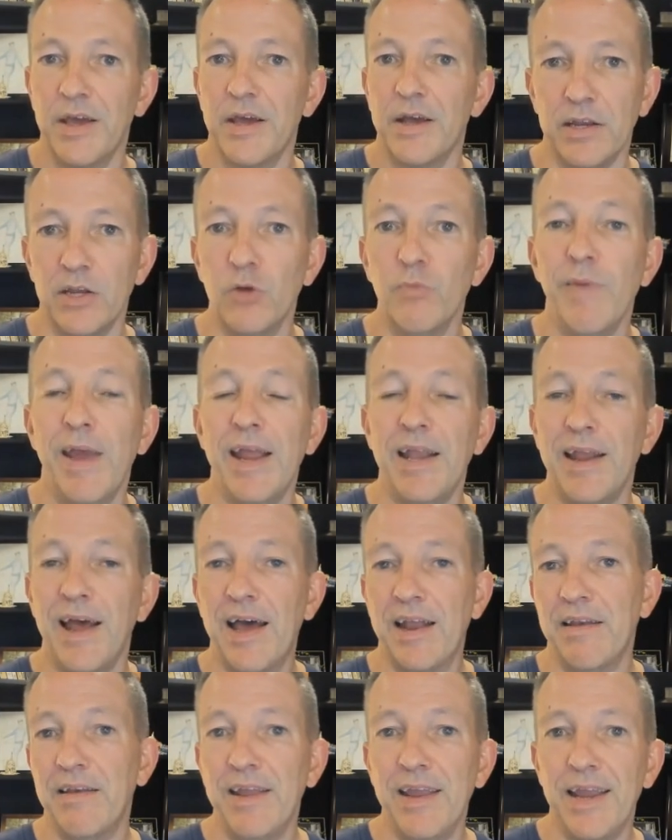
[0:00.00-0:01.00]
You may
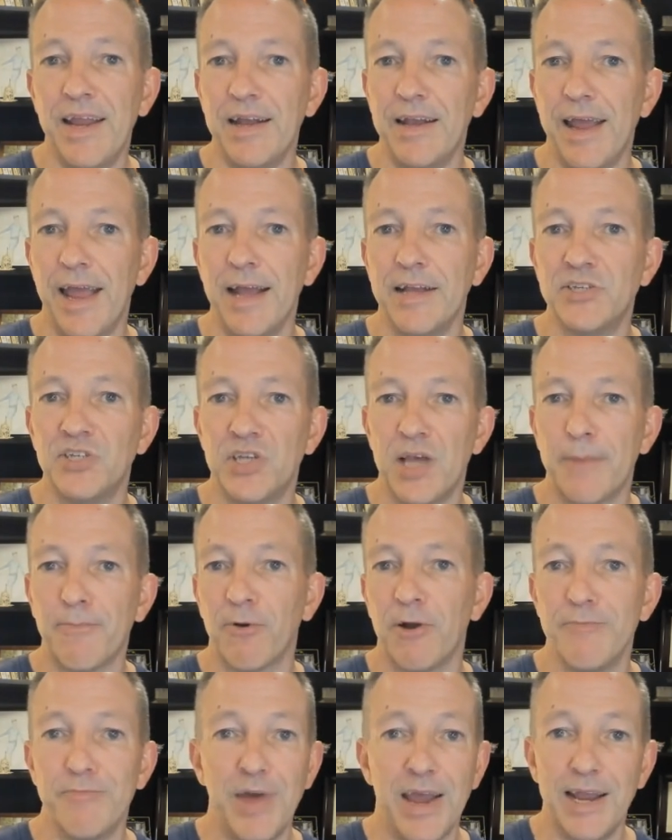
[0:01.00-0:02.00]
not need a
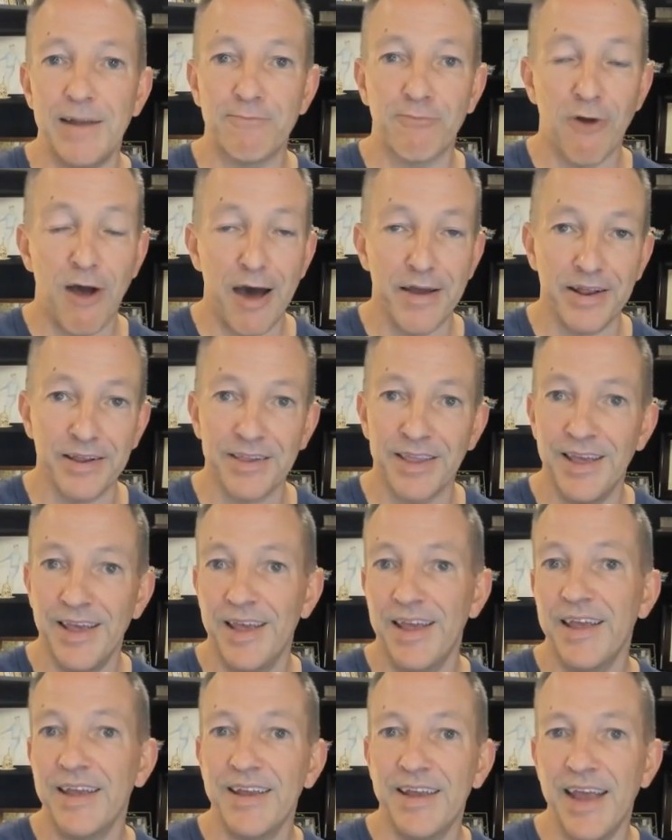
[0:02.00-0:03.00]
separate paid product
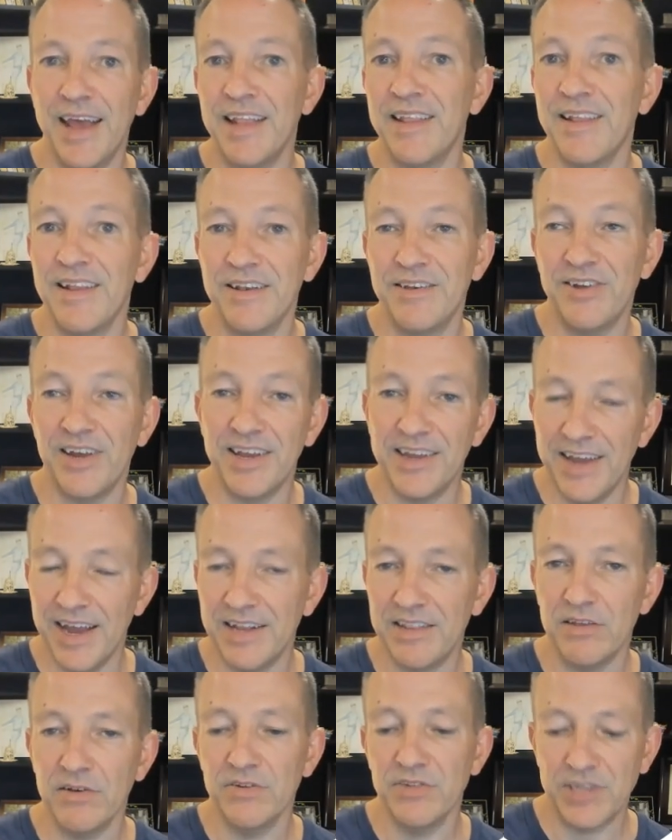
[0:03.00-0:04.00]
to
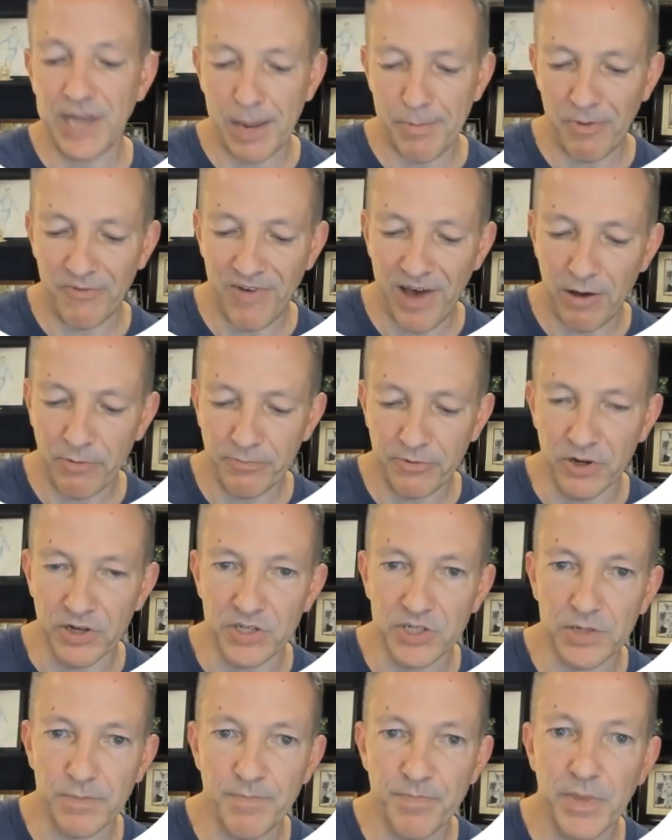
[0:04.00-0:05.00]
get those type of
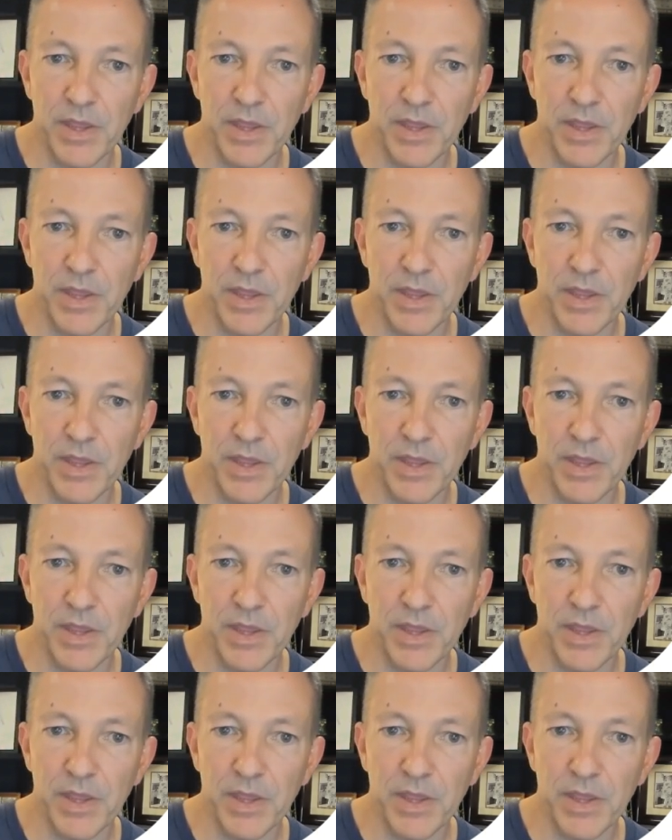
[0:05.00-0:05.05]
outputs.